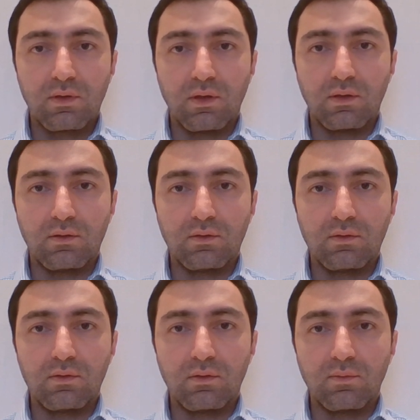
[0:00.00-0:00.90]

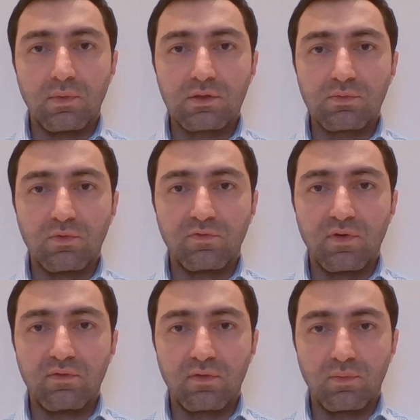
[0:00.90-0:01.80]
and much more
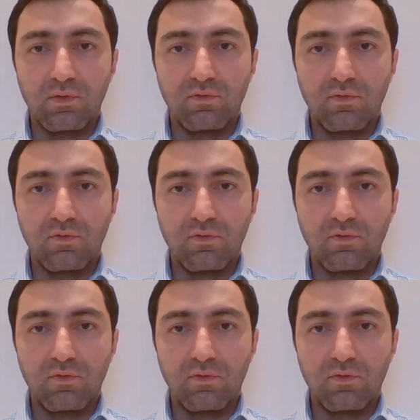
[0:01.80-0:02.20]
favorable for